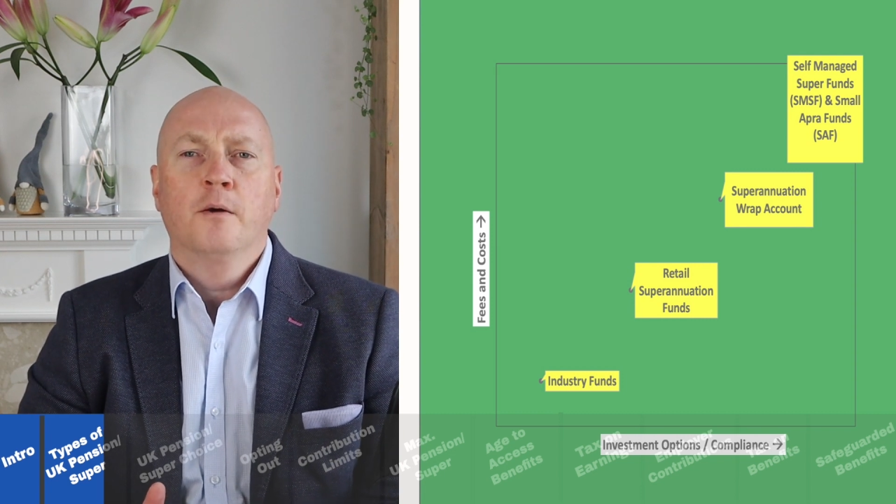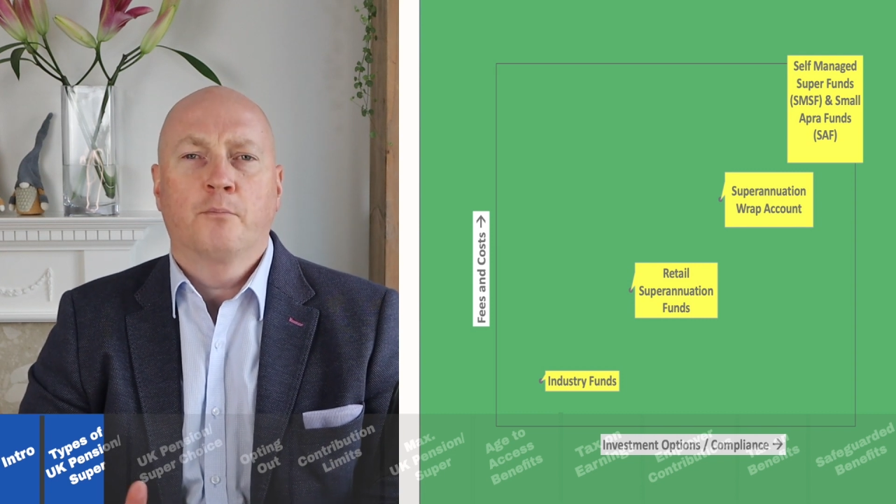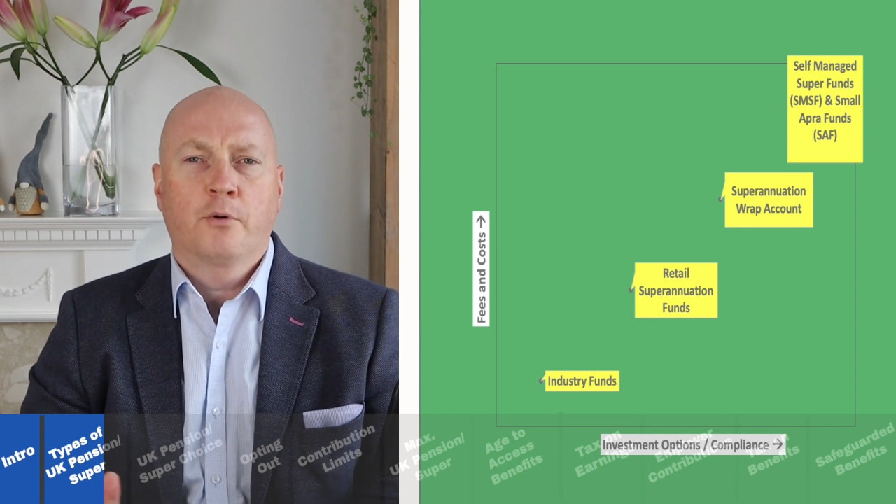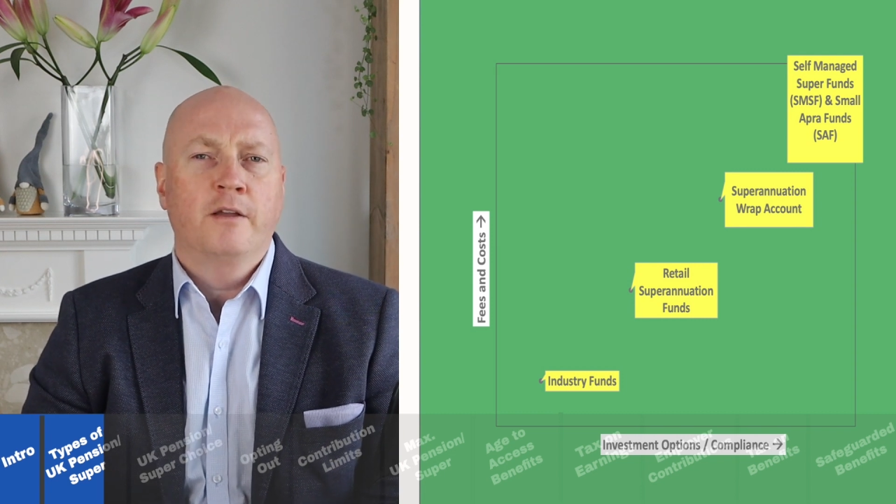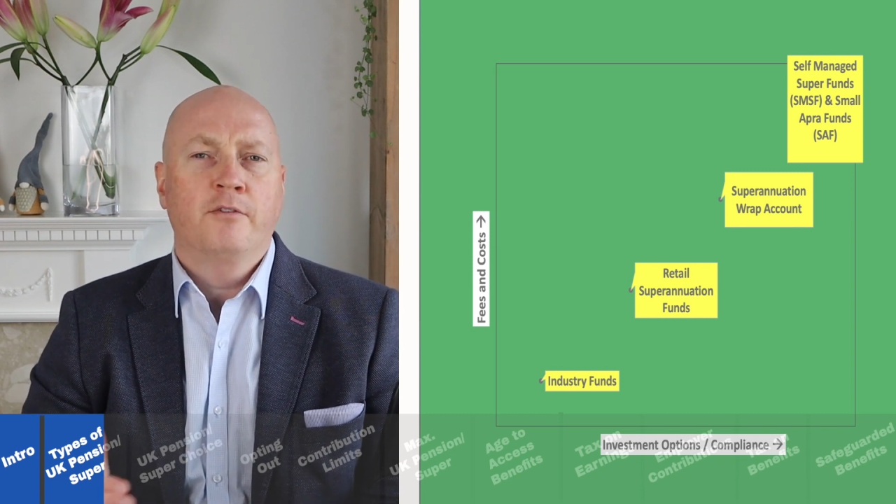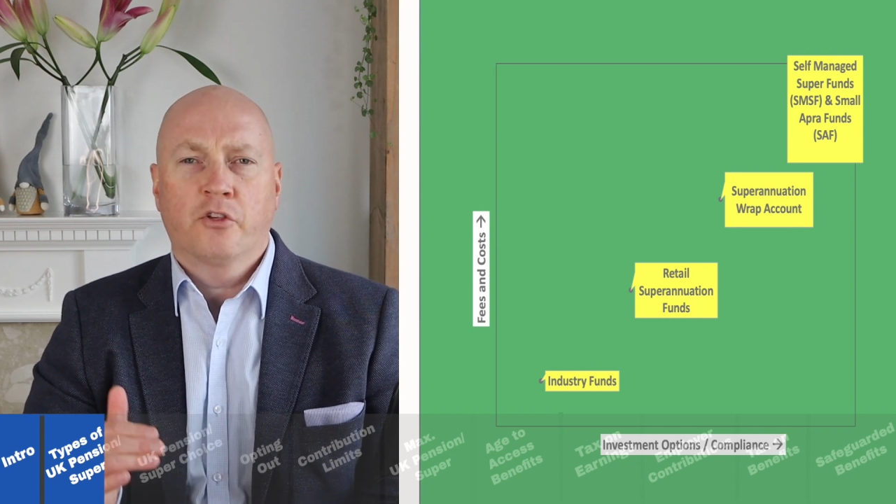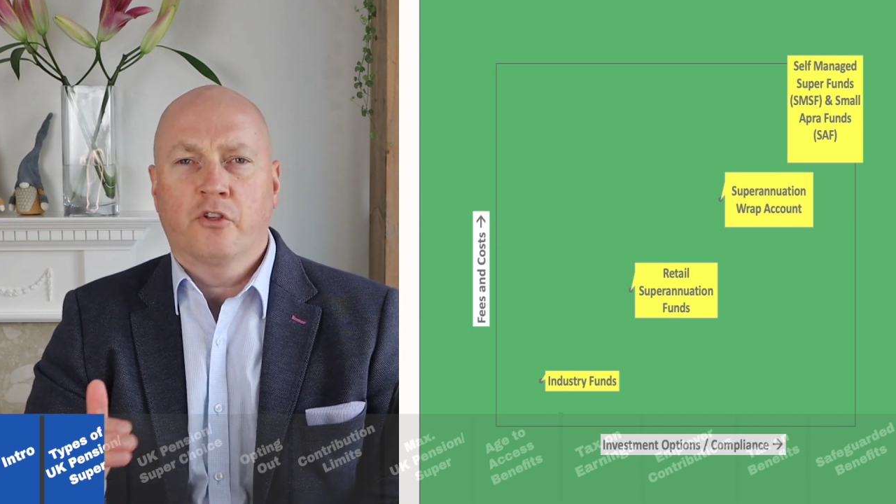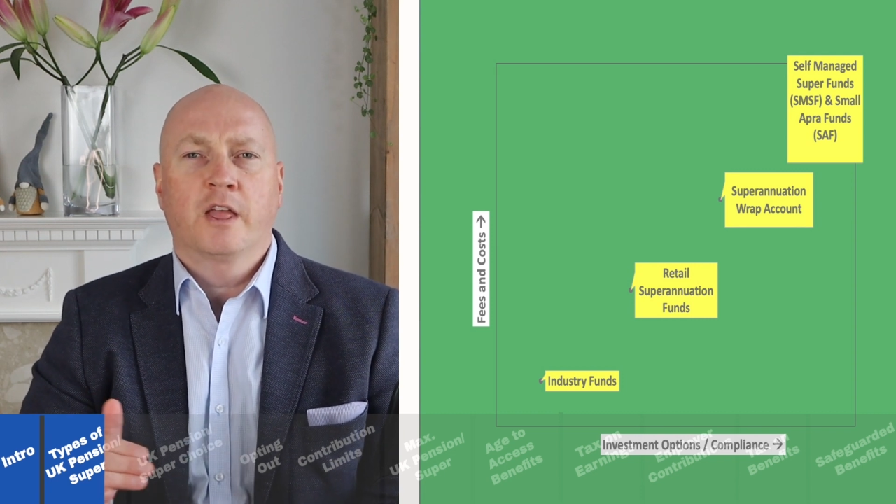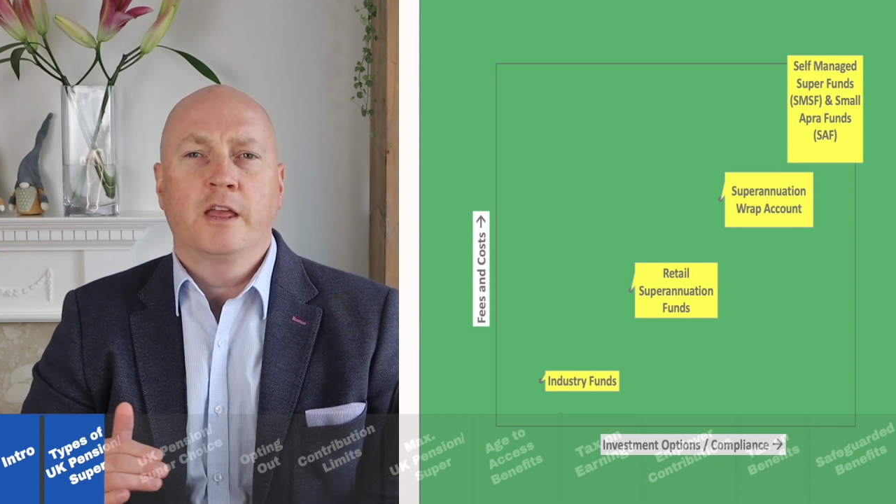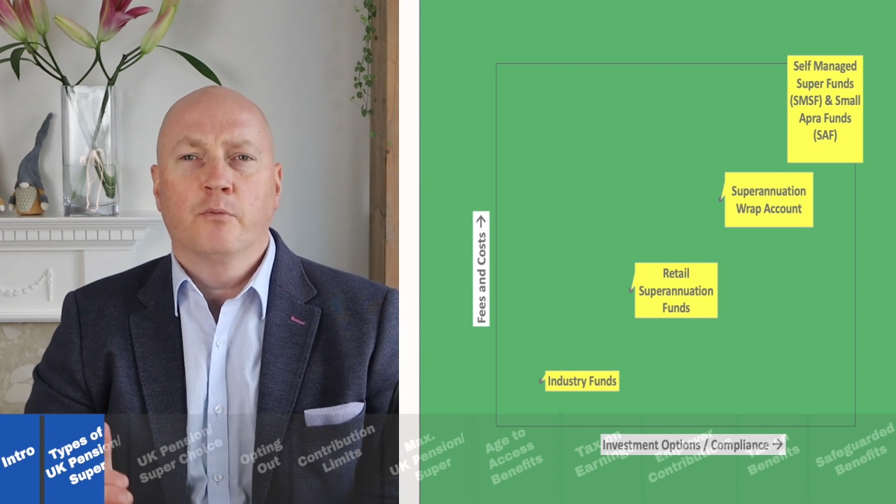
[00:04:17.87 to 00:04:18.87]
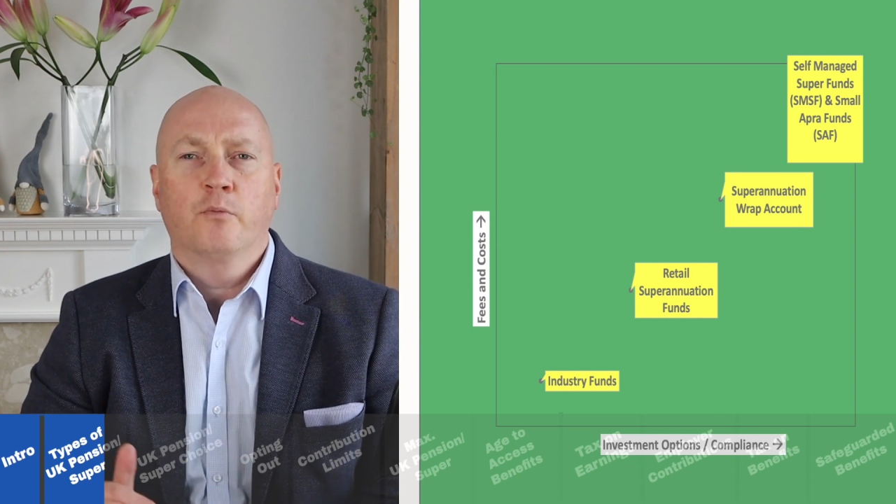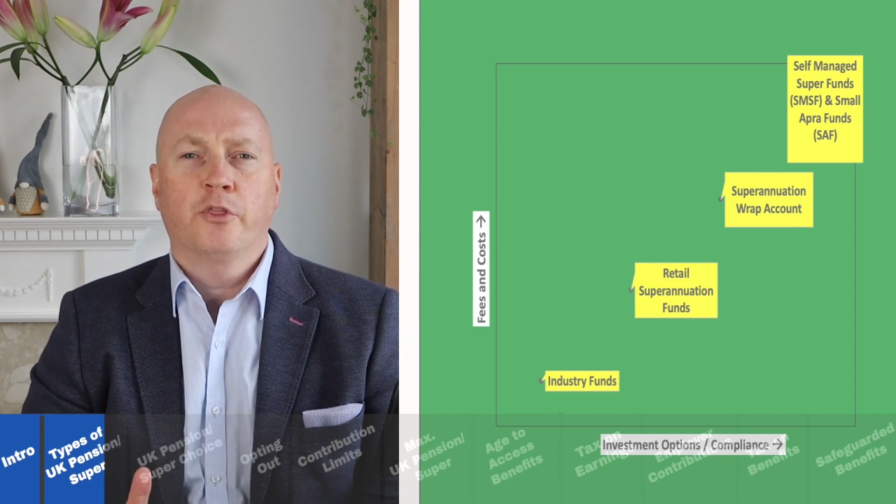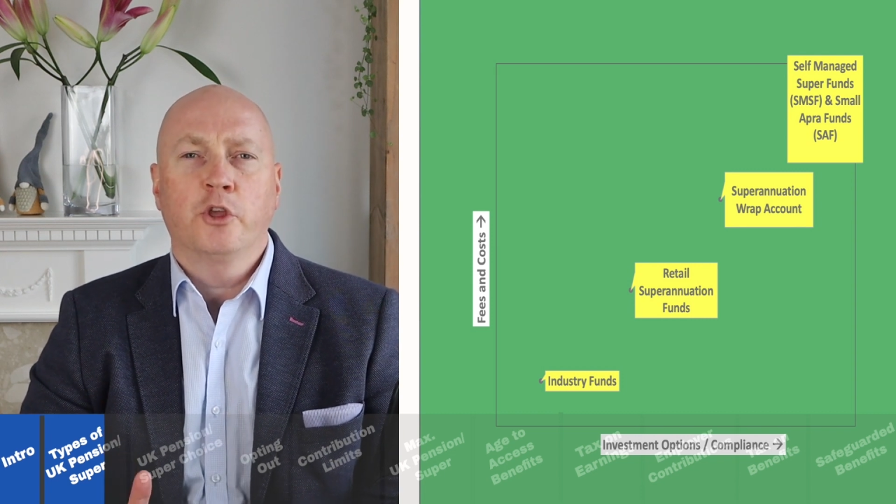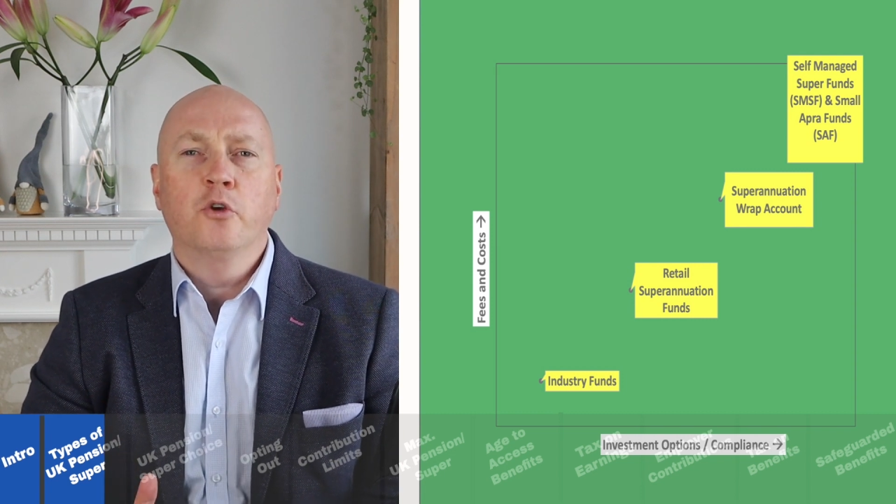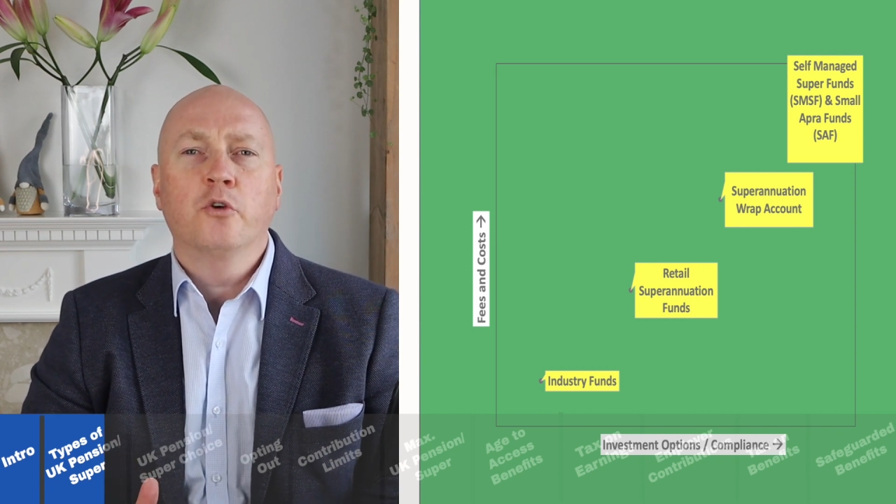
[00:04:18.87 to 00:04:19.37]
previously with
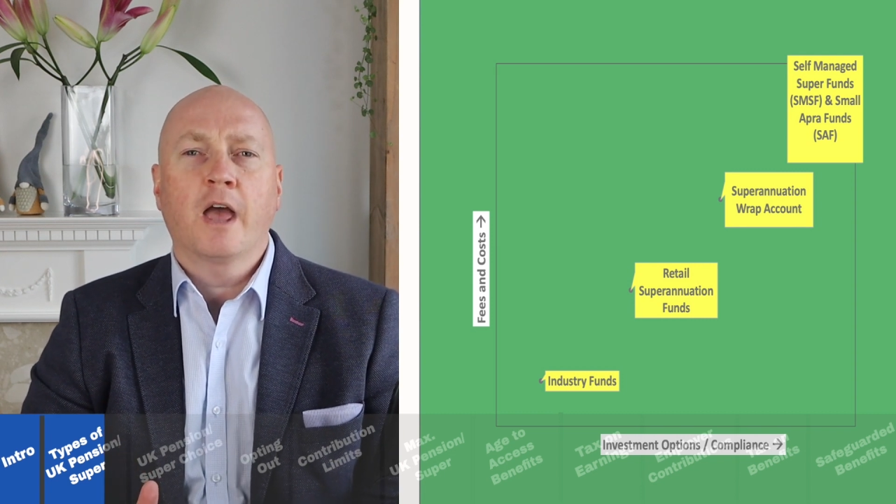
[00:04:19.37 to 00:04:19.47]
the